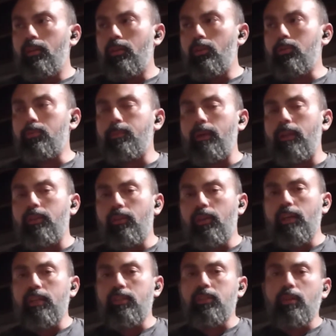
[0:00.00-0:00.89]
you spent the
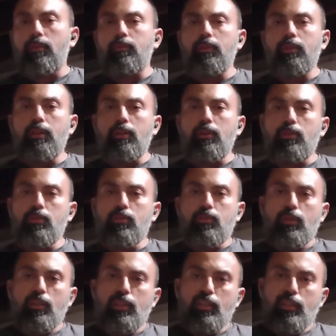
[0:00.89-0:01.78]
last several years
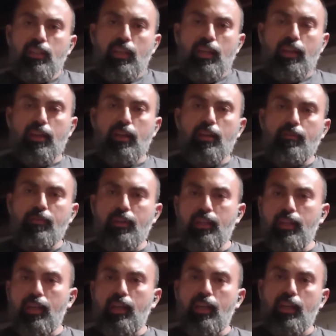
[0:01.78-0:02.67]
drinking that
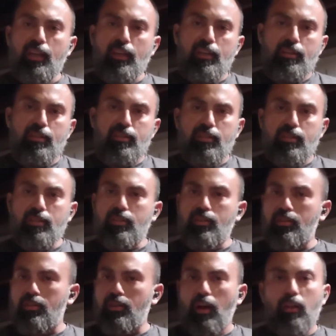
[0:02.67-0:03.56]
every day and
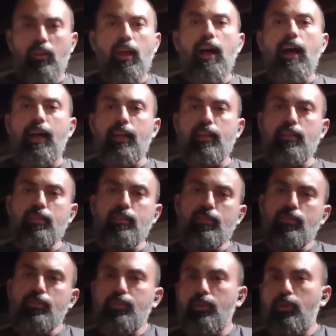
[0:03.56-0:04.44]
a lot.
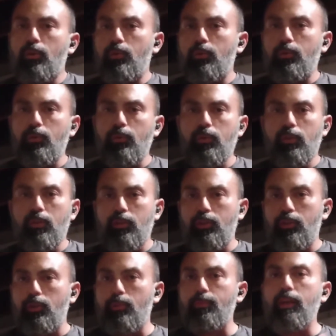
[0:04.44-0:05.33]
So
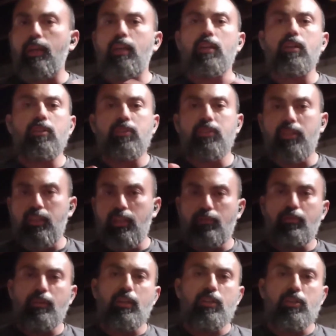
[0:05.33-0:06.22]
you're making a
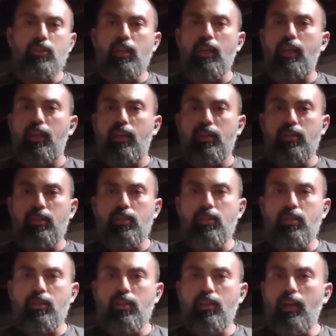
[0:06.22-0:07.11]
significant
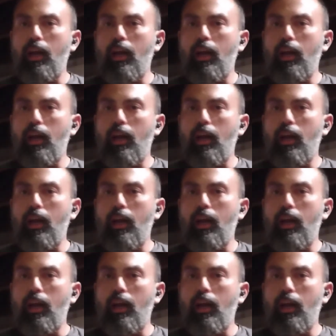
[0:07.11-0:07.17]
change.